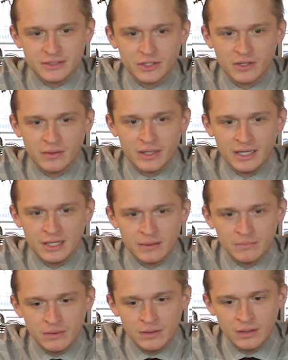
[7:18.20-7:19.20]
You
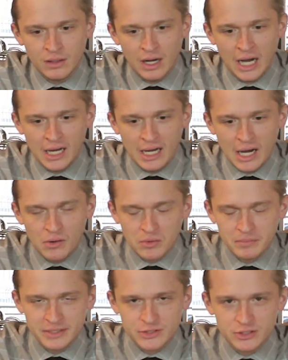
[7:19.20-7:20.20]
know, our
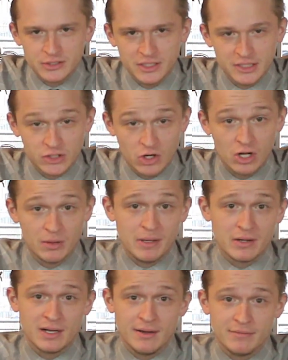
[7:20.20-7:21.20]
mission is all
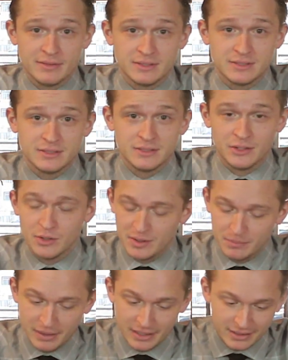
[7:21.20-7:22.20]
about confidence. You know,
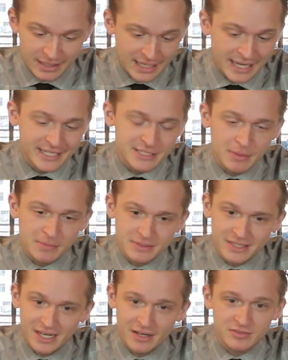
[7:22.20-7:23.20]
by enhance people's
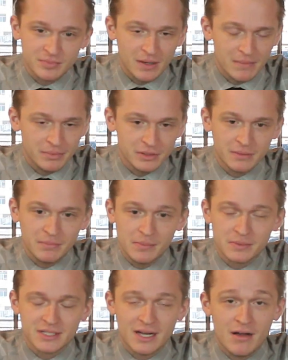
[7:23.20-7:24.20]
lives, by building
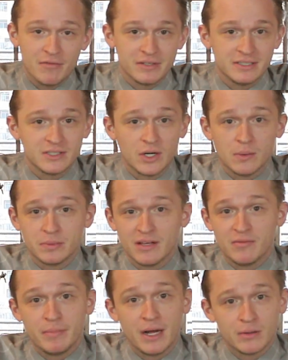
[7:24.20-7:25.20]
people's confidence, they're it's
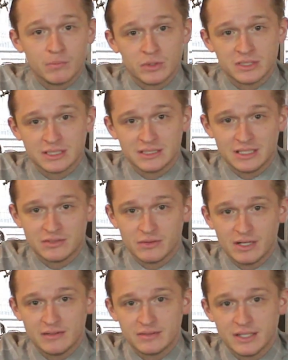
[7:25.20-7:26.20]
have better, more successful
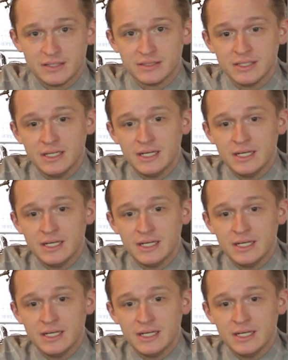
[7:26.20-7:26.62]
lifestyles.